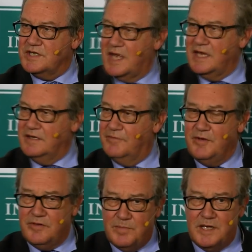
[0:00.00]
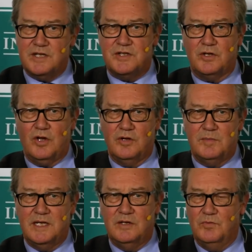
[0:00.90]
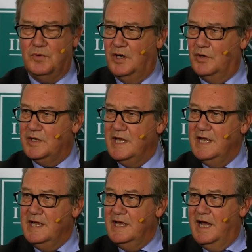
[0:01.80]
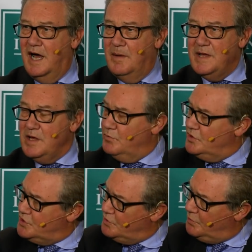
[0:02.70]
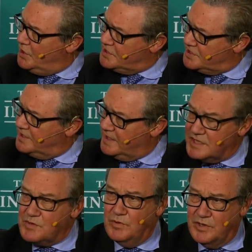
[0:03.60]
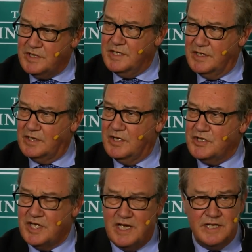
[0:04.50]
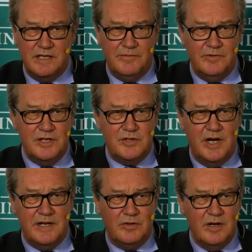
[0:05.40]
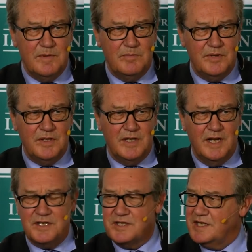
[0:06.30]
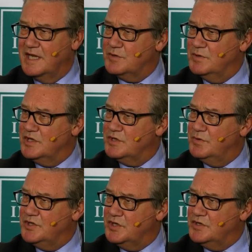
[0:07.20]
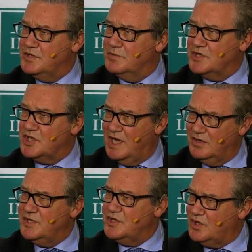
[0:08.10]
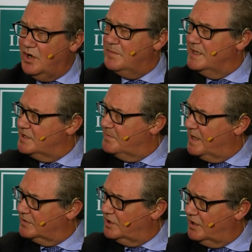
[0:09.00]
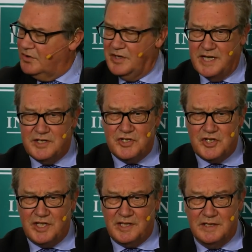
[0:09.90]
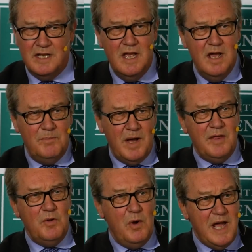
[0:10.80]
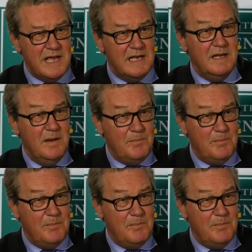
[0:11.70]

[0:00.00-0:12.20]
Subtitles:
state, the fifth biggest economy in the world, it would do worse than us, would it, in negotiating a free trade agreement with the United States, which is reduced to a childish comment about chlorinated chicken. By the way,